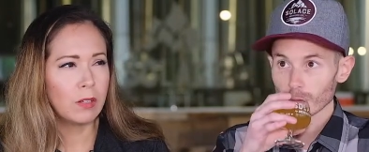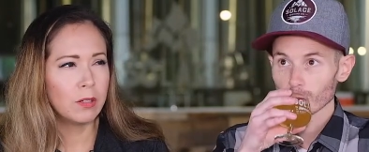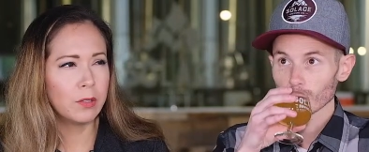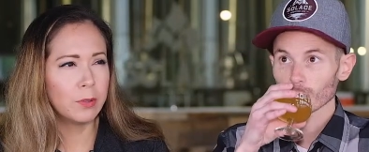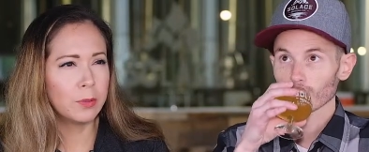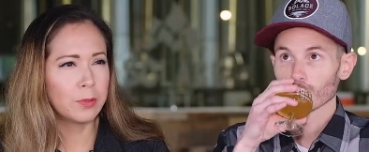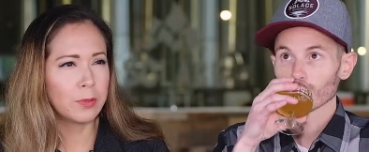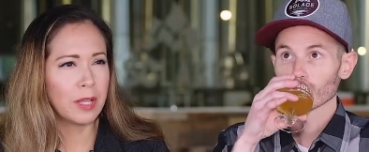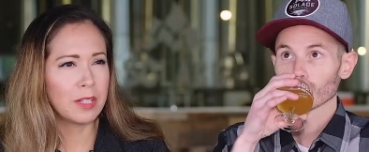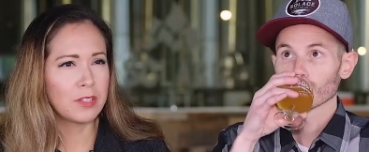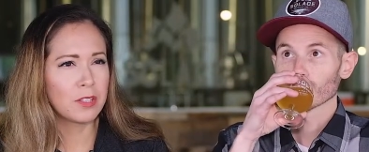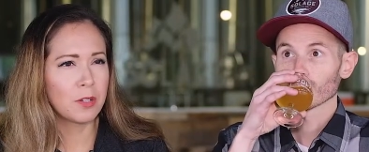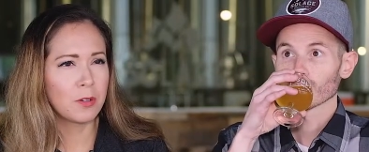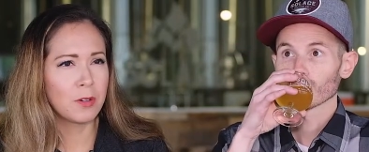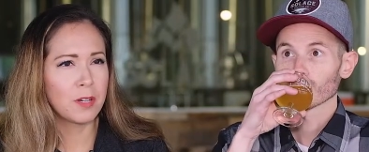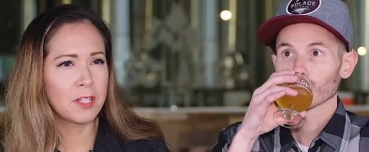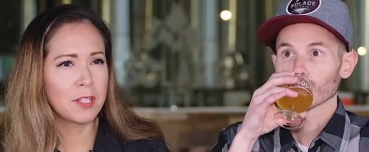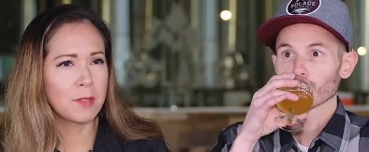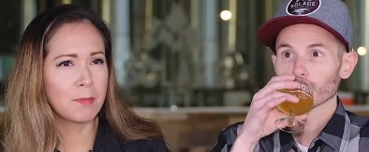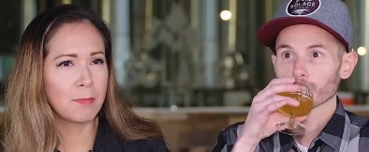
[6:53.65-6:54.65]
Speaker 1: Ooh, that's
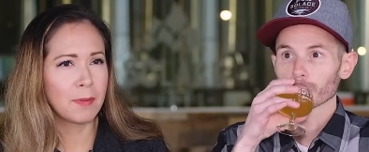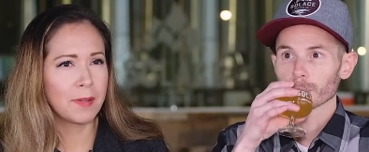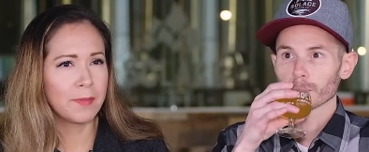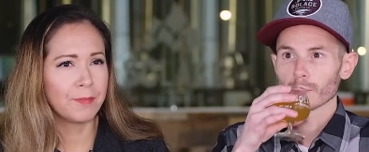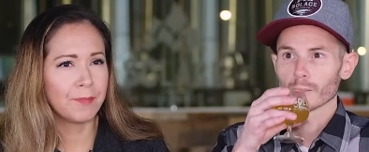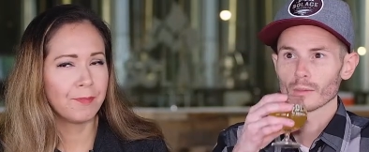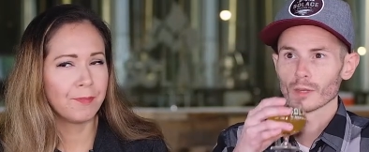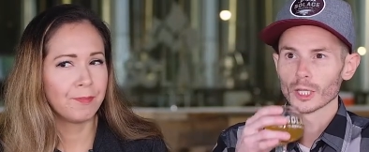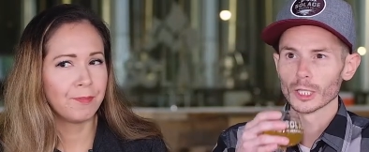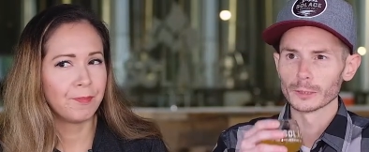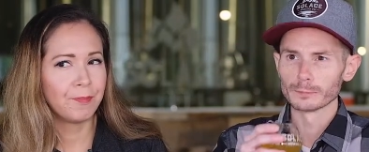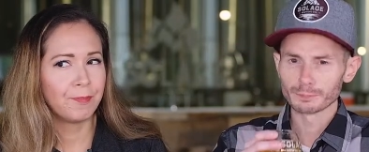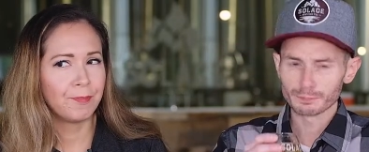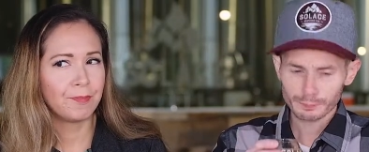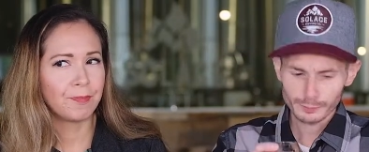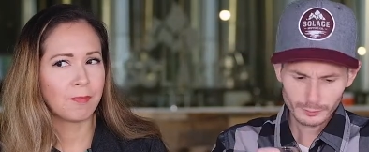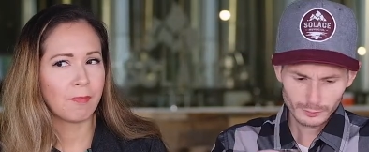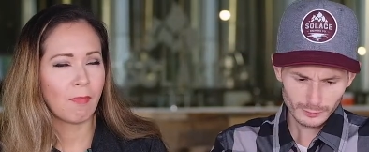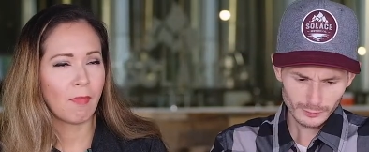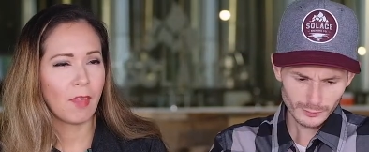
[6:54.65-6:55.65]
crisp
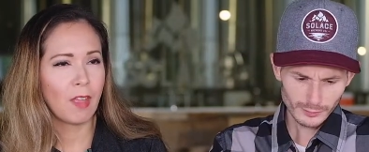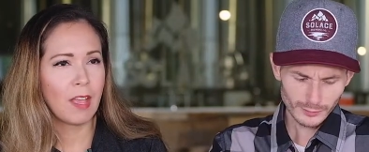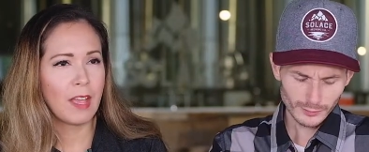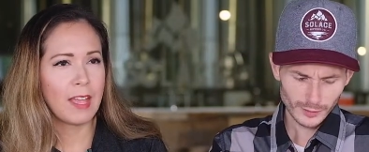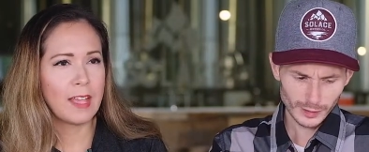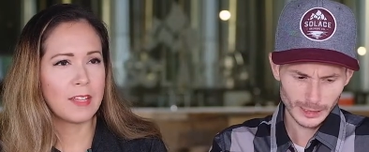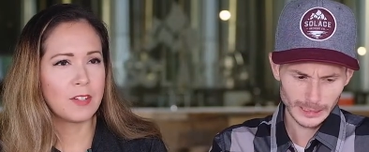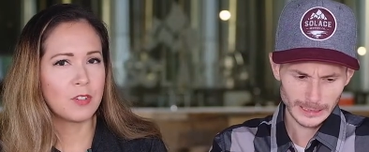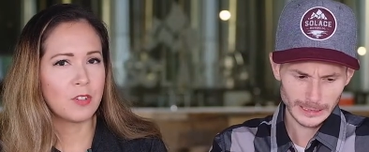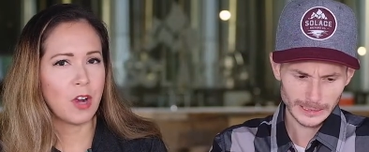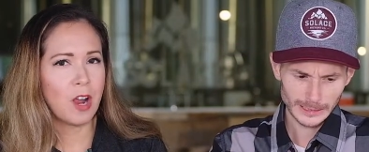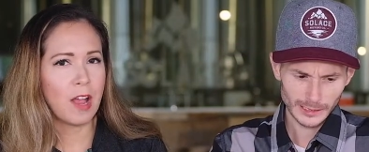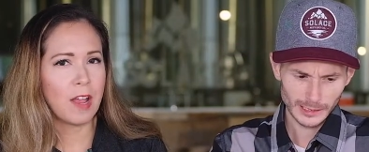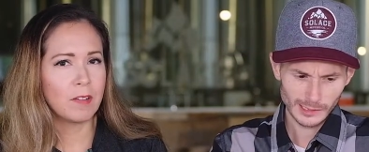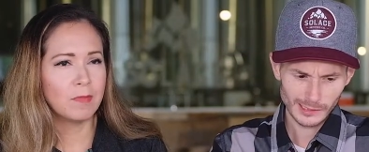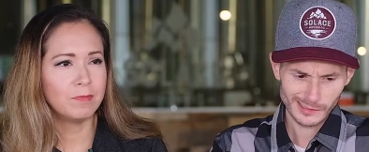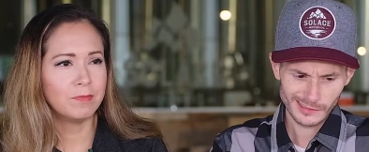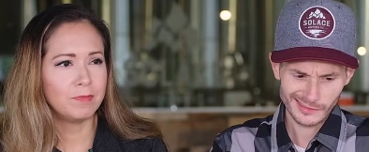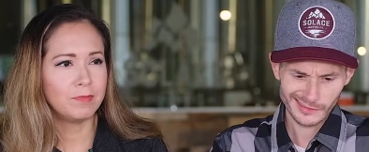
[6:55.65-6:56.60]
and dry.